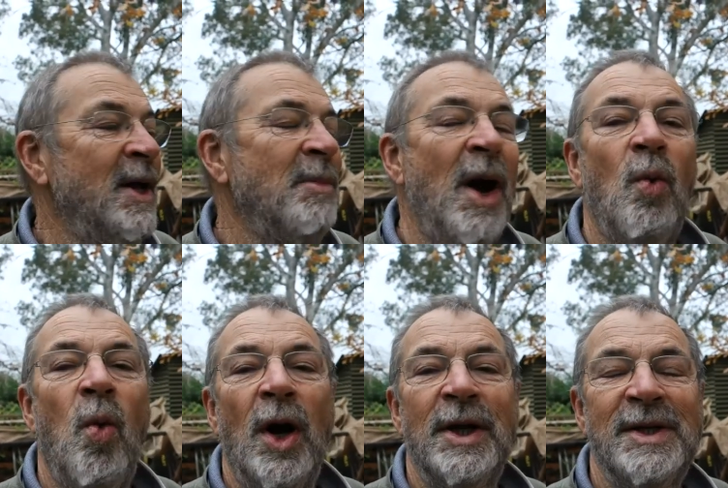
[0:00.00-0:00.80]
my
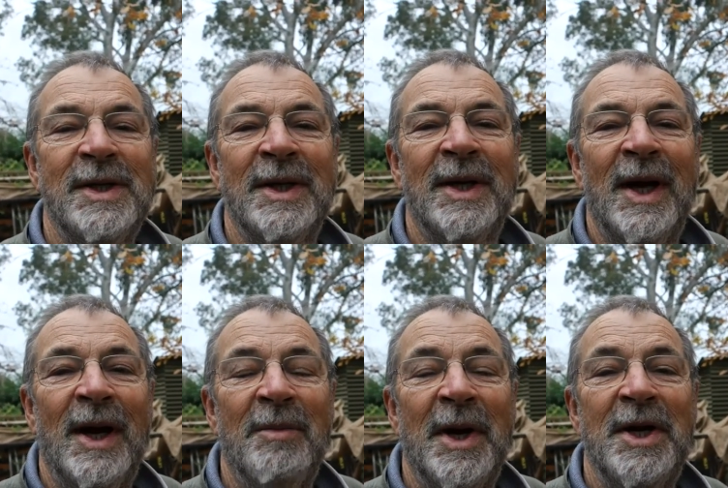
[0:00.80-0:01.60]
wallet,
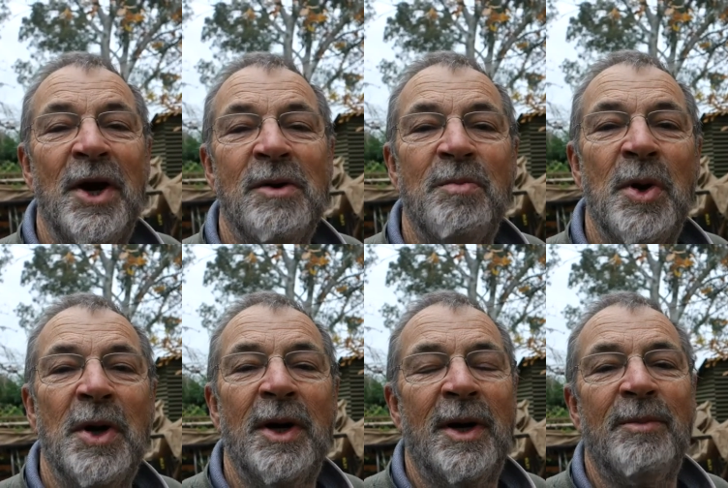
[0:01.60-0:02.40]
my notebook,